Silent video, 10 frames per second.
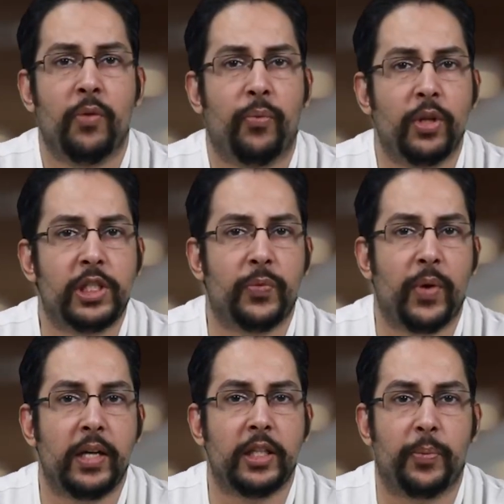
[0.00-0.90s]

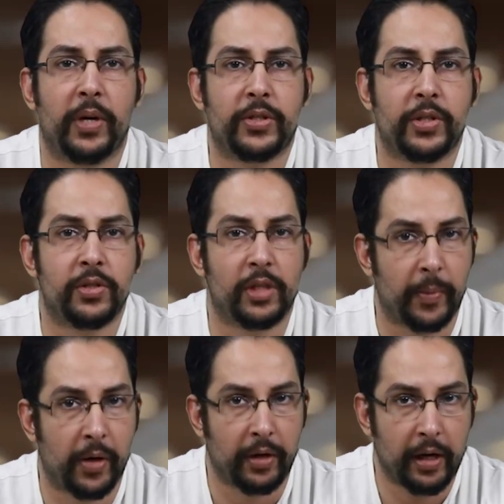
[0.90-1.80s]
falsify their predictions
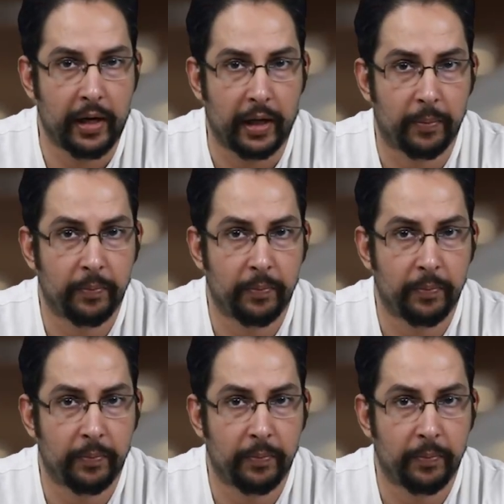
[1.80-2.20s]
about India.